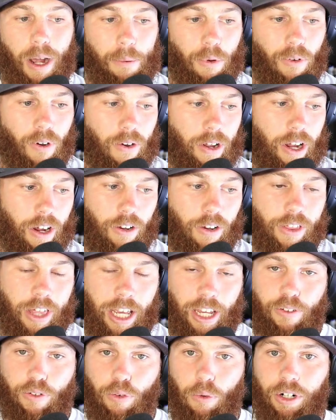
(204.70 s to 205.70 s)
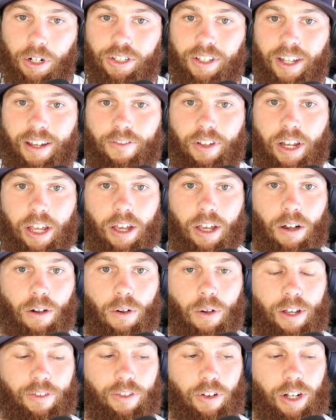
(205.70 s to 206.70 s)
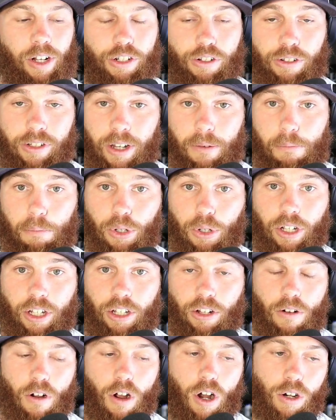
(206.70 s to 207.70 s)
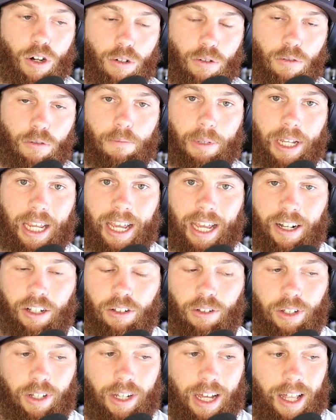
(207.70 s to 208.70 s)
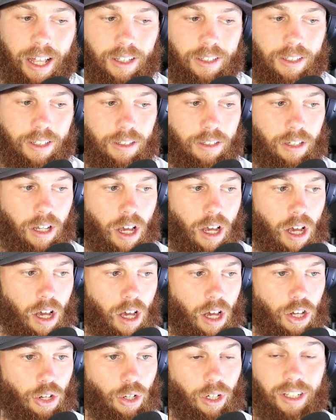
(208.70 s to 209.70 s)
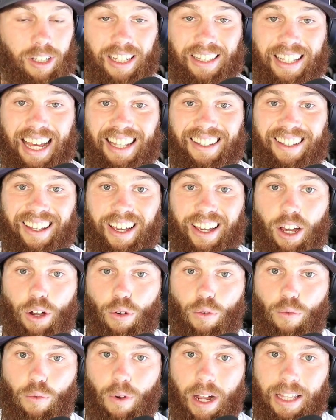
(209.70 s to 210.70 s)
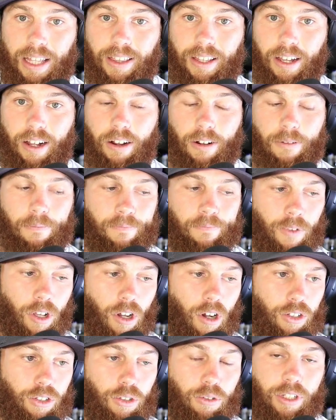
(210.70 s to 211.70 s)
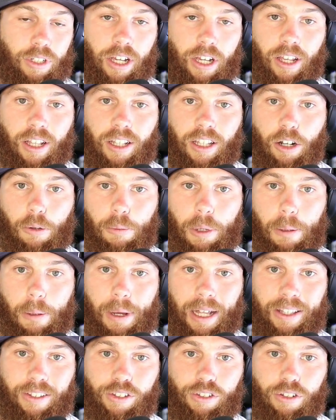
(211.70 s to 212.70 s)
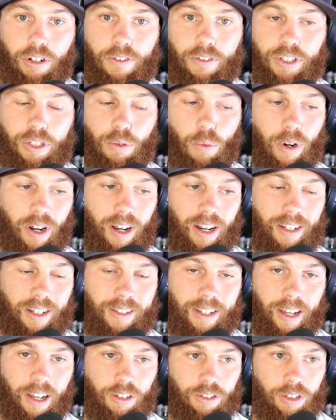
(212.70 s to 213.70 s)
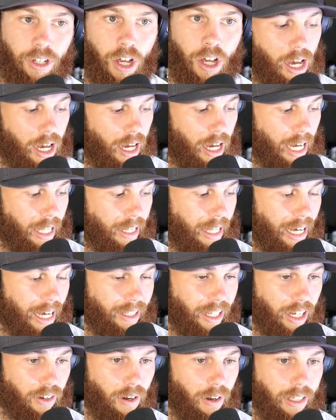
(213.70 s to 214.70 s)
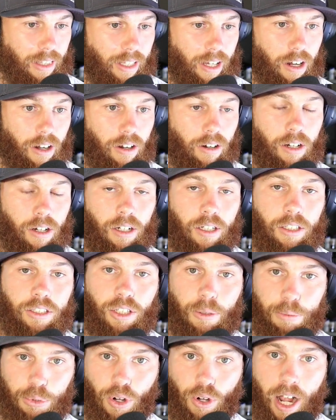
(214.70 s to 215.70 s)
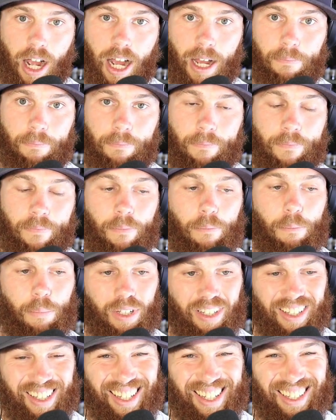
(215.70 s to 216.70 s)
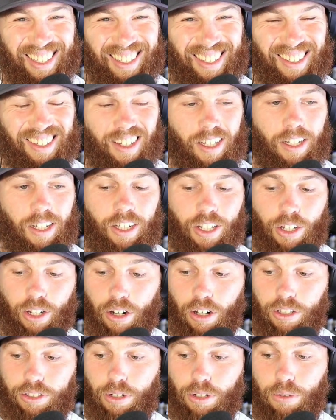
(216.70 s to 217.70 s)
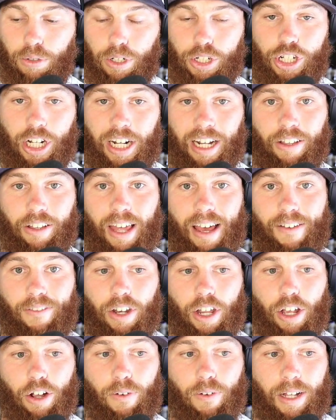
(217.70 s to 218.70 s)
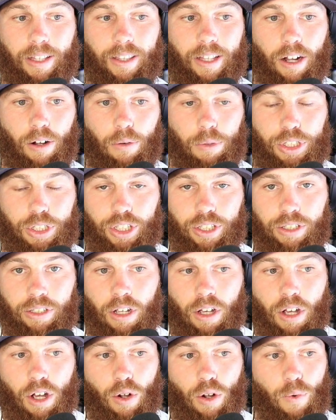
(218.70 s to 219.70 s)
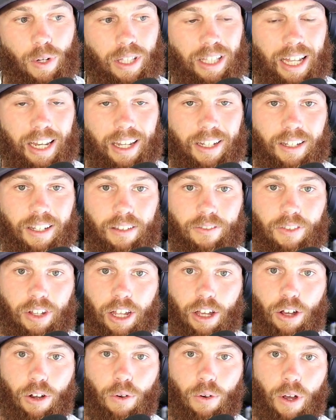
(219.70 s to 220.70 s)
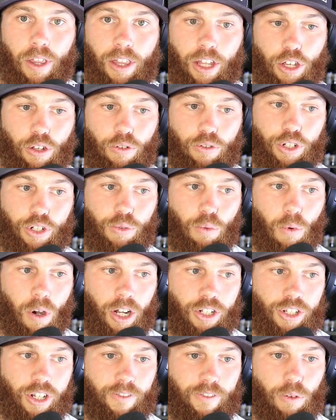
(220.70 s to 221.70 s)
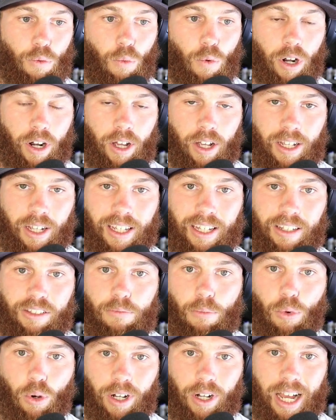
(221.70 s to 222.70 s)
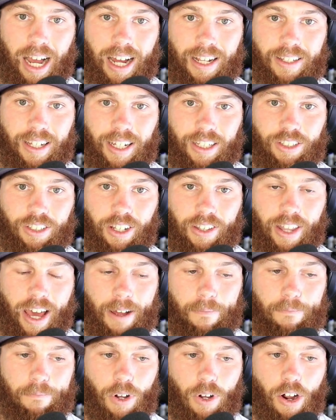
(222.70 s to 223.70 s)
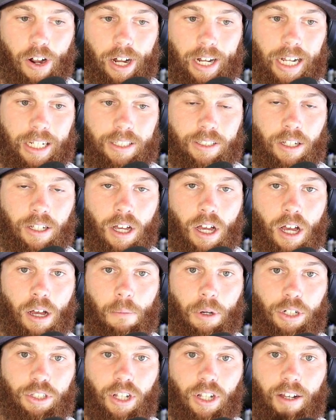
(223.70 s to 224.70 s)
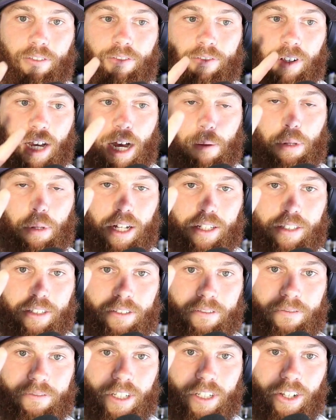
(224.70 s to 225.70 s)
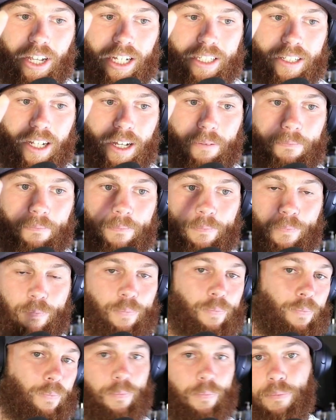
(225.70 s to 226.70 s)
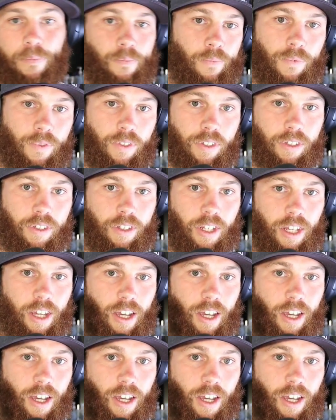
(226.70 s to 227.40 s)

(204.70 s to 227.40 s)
Rowe here. Thank you for watching that video. If you're interested in booking your own mechanical analysis, you can click that link right there. Also tell you a little bit about the service and what it entails. Hit that link right there. Subscribe, please. You can also check out that video right there, which is related to the video that you just watched, if you want to get some more context on that. All right, guys. Much love. God bless. Till next time. See ya.